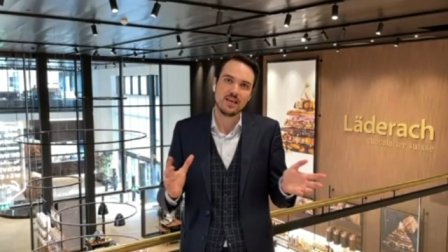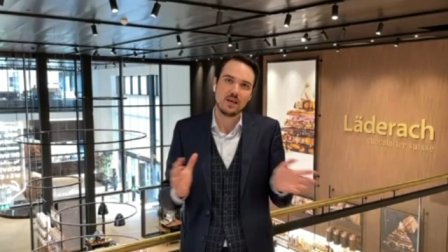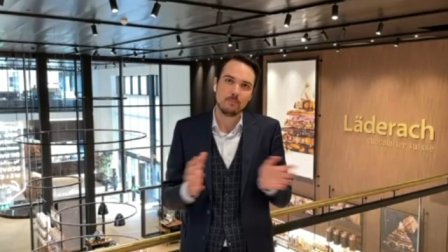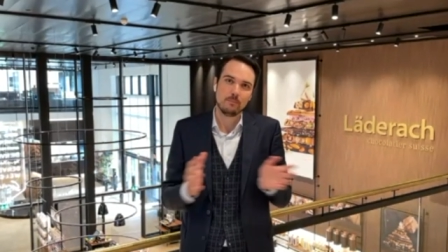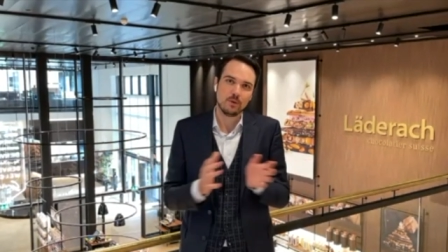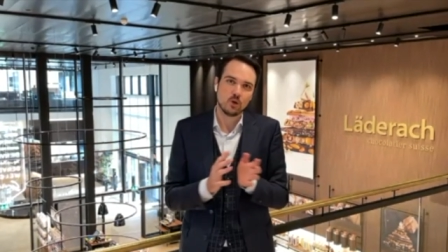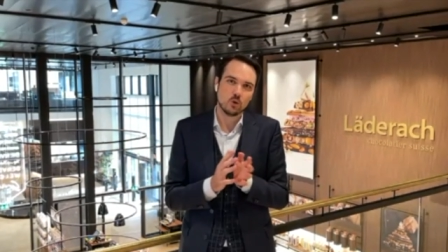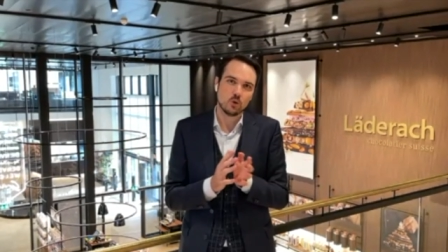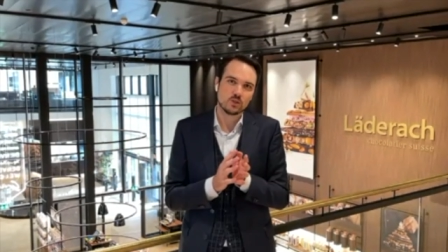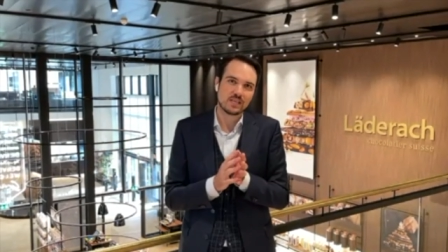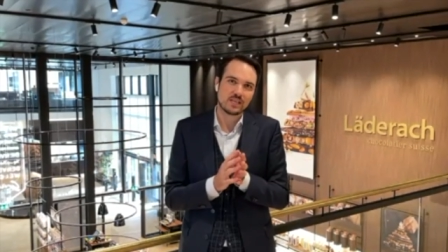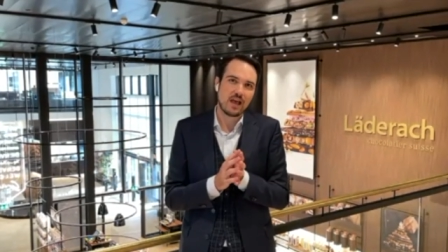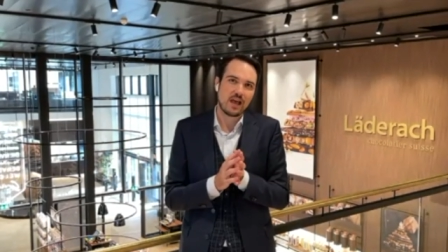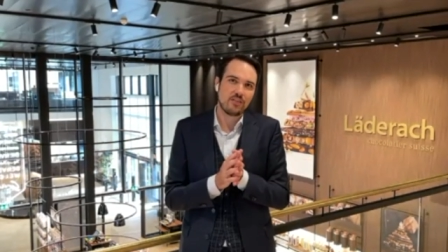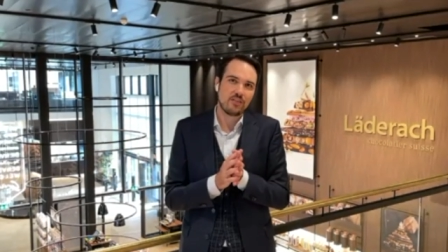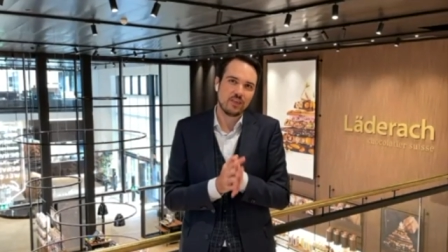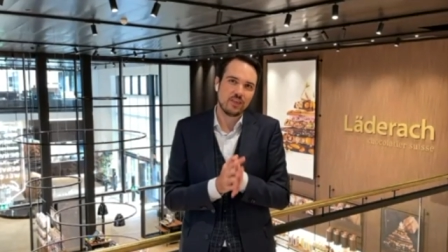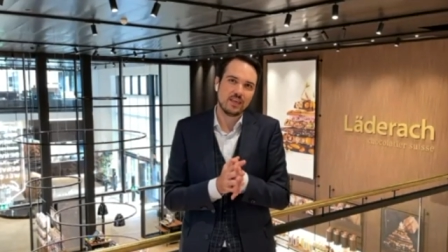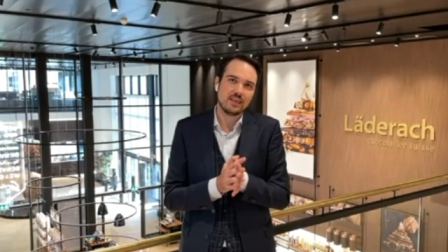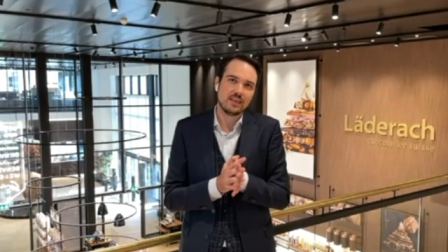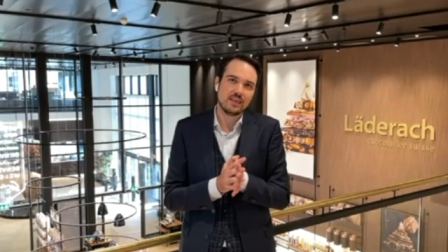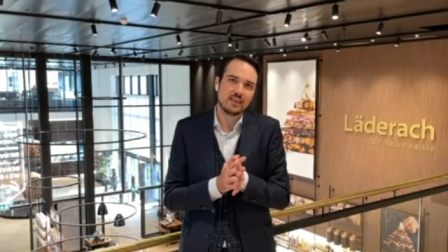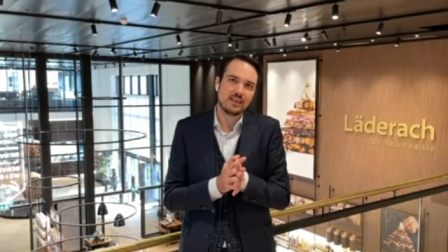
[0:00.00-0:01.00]
because i
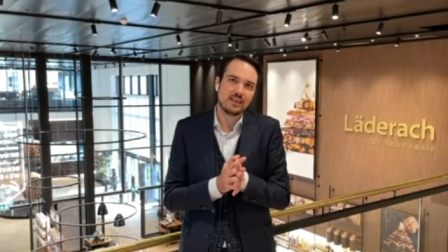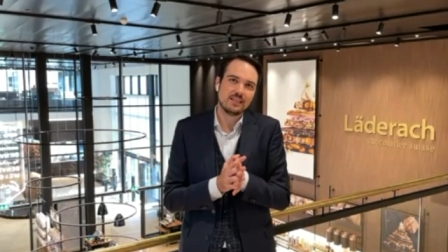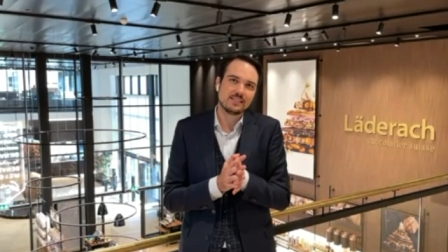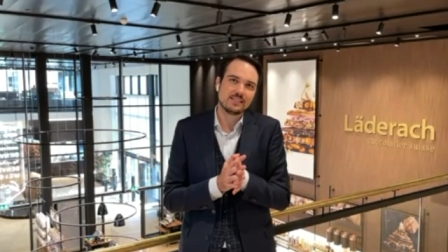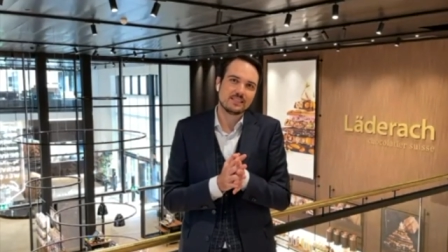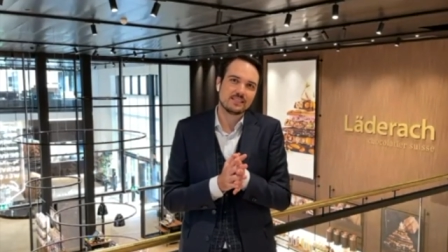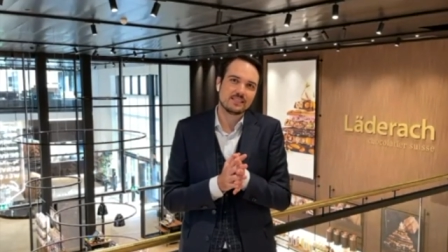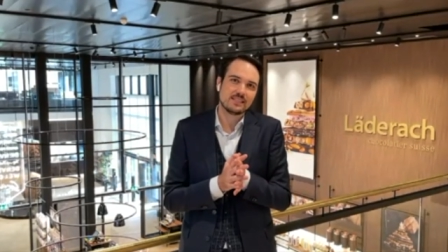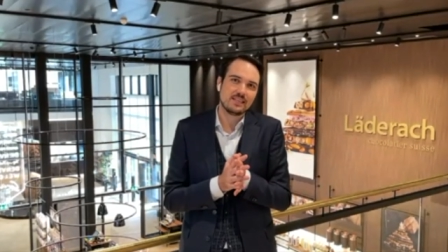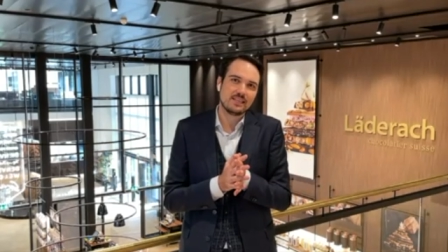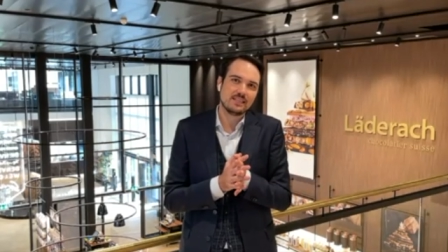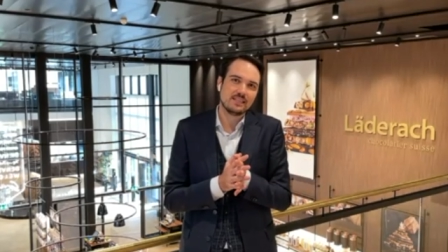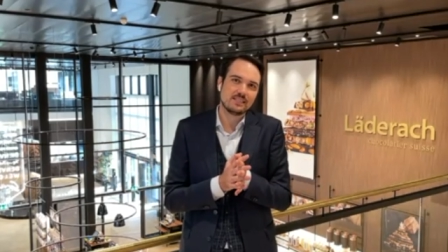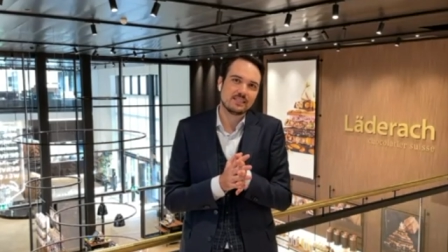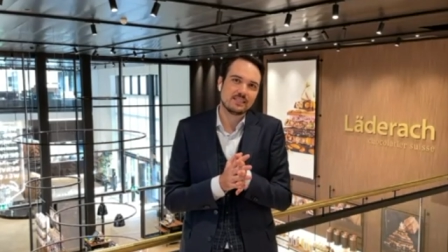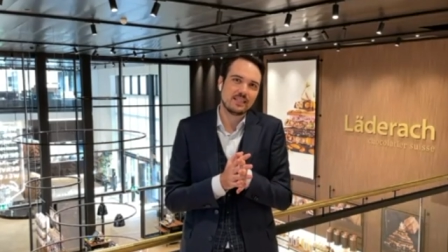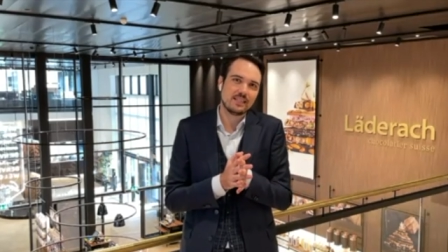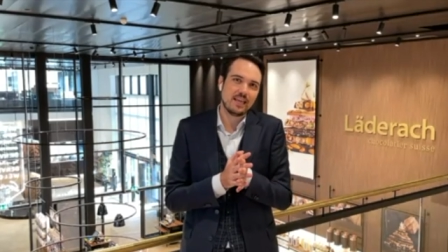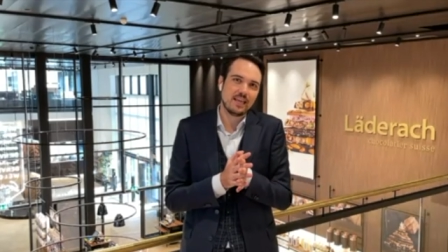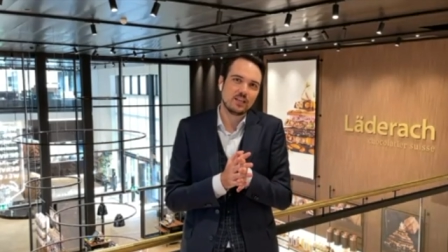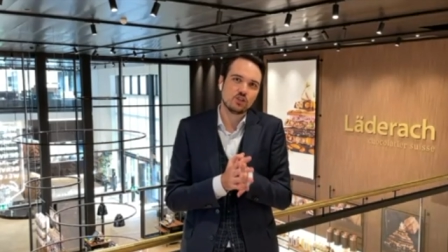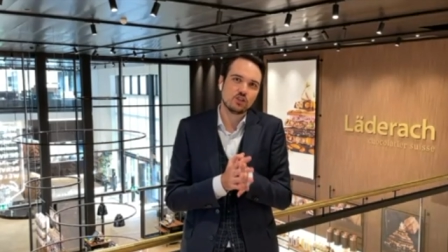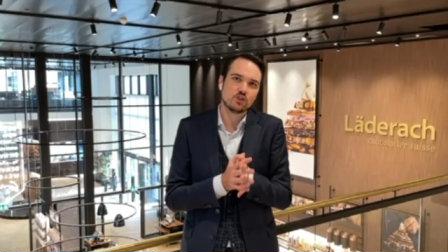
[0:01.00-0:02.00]
think it's it's
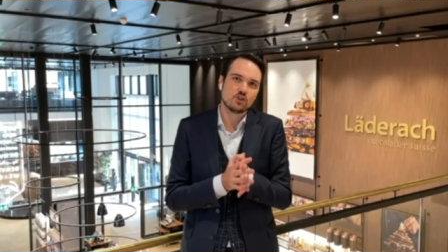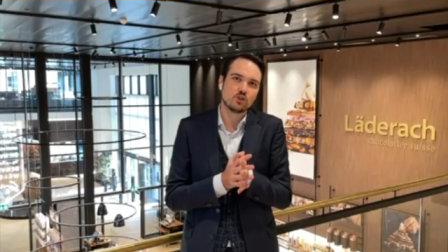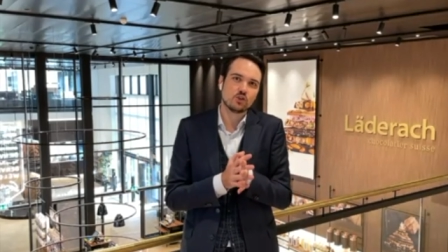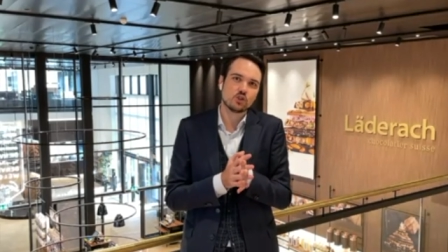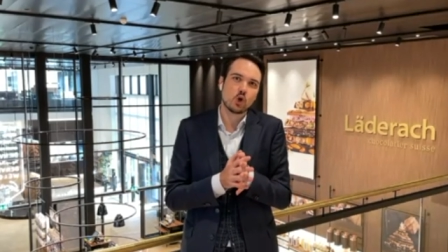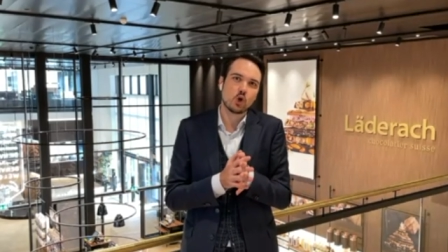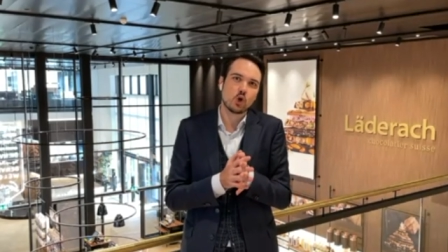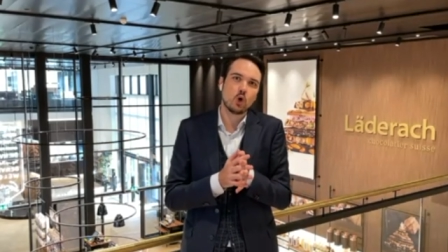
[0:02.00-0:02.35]
dangerous